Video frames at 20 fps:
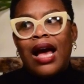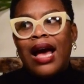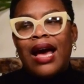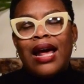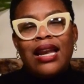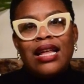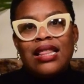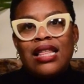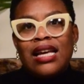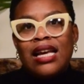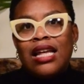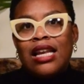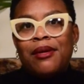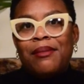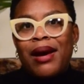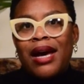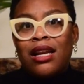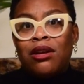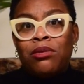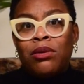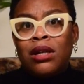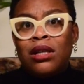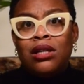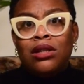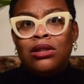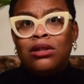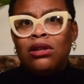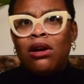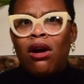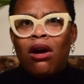I didn't think anybody really
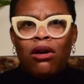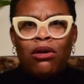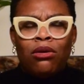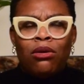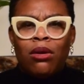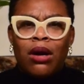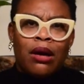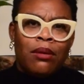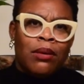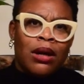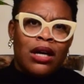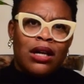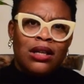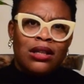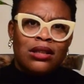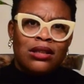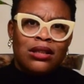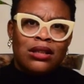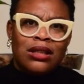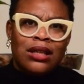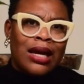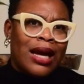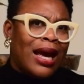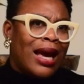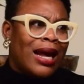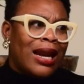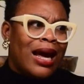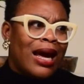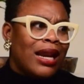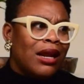saw who I was,
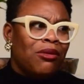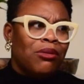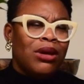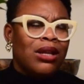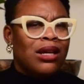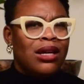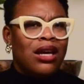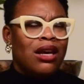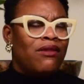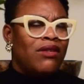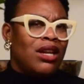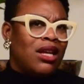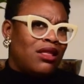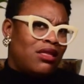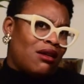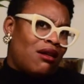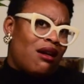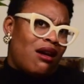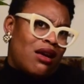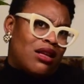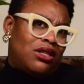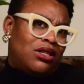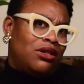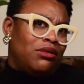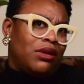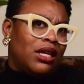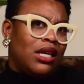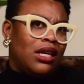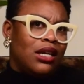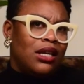and I didn't really give any thought
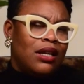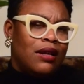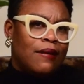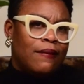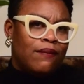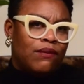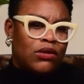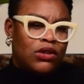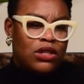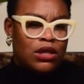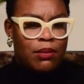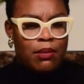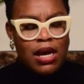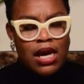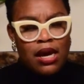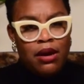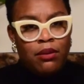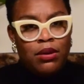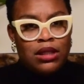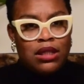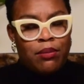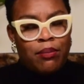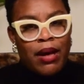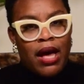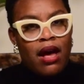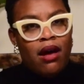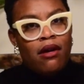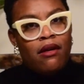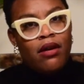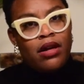to it. To me, it was
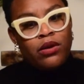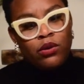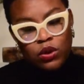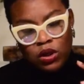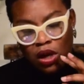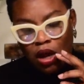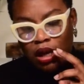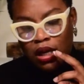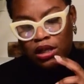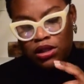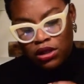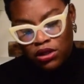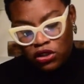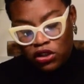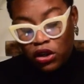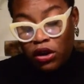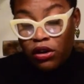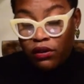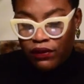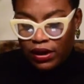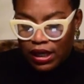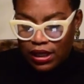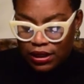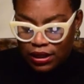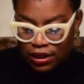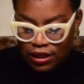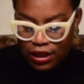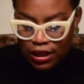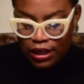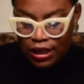all in
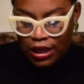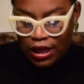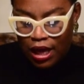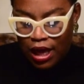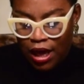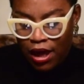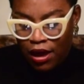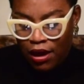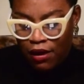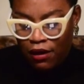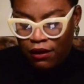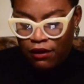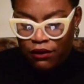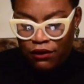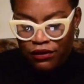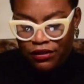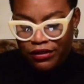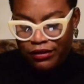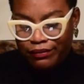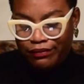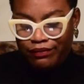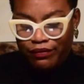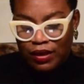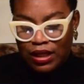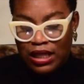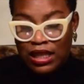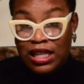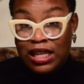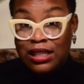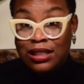service of
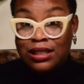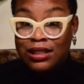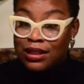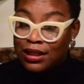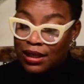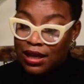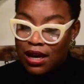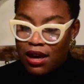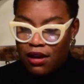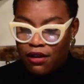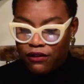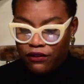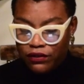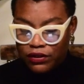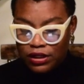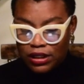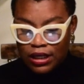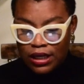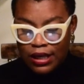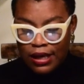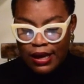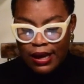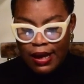this gift.